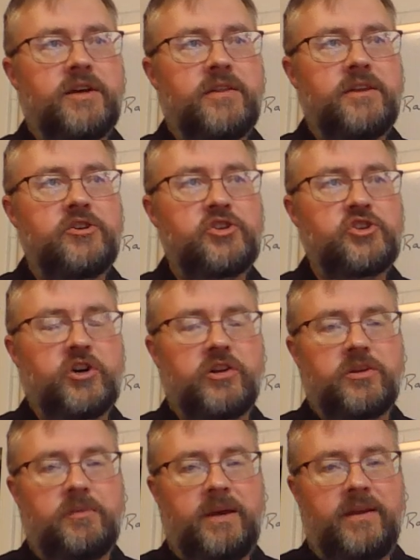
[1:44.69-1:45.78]
I think
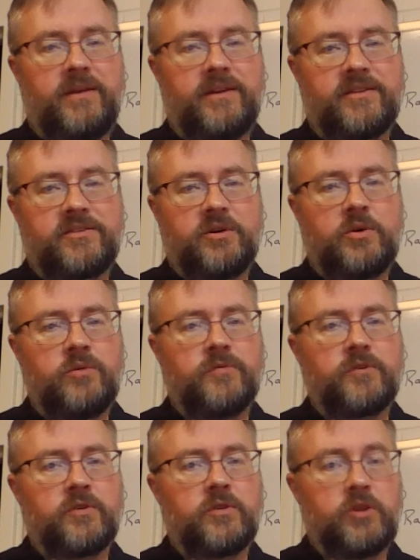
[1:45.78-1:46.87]
Charlemagne gets
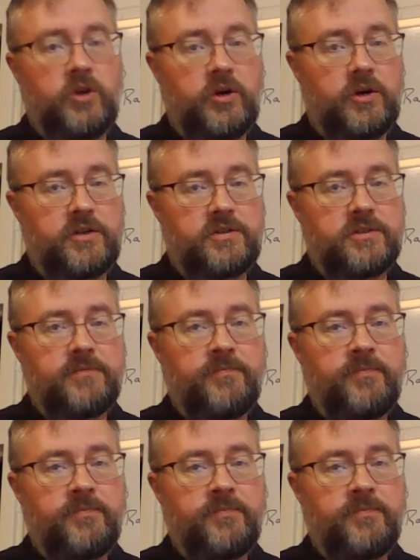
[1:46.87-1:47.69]
overlooked